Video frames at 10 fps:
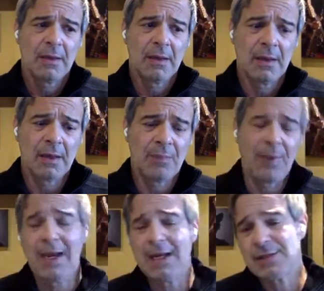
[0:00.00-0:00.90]
Uh, it
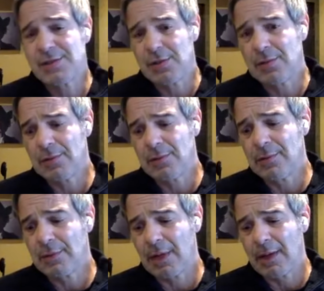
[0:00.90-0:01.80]
pays to
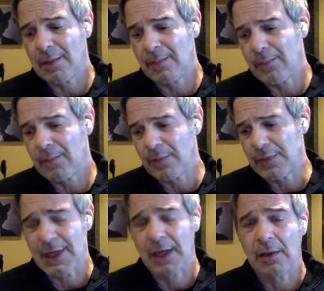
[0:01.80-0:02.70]
um,
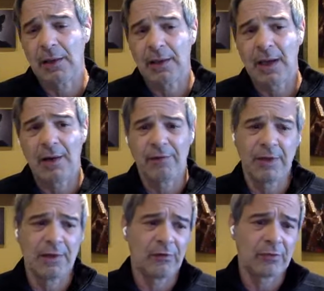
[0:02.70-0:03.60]
recycle it out of
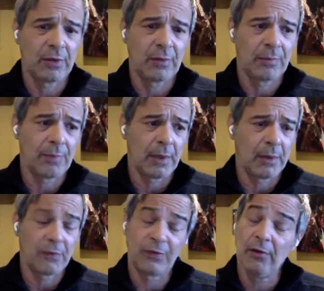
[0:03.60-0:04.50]
industry, but
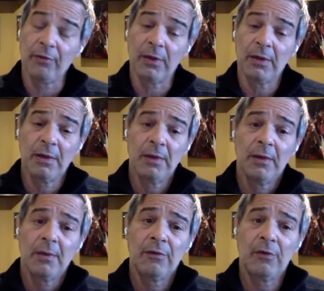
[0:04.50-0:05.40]
silver,
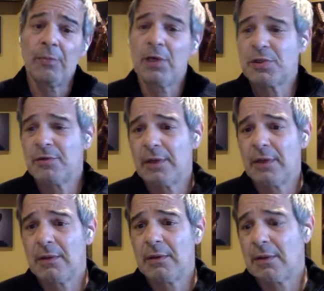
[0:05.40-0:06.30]
so much of
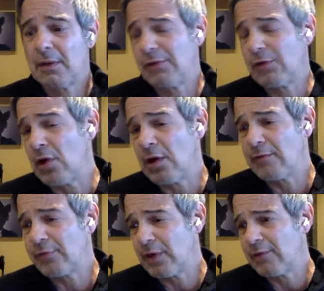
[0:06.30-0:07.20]
it is
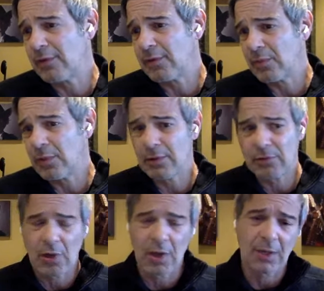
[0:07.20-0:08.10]
gone forever. When you
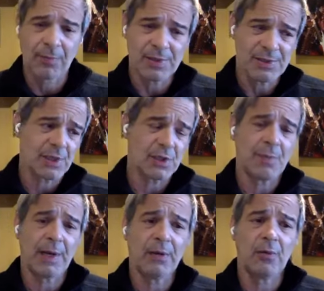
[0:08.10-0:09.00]
talk about such
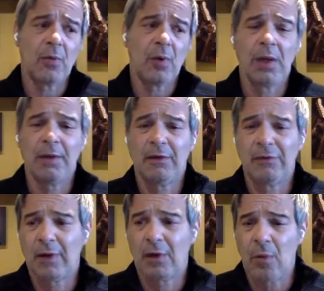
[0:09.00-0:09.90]
minute
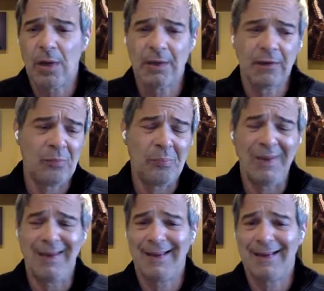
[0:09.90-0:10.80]
qualities, uh, quantities
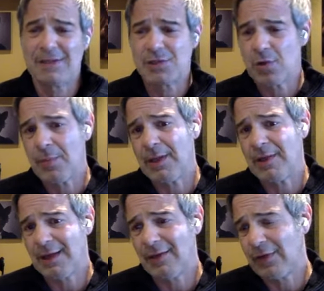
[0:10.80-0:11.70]
being in so many
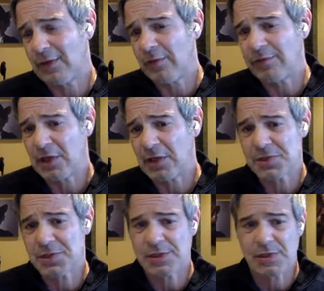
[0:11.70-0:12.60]
things that you've
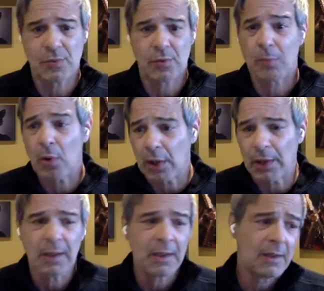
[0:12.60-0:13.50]
touched since you were
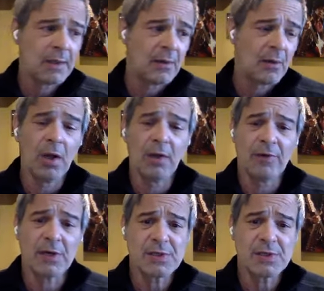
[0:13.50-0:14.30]
born, all of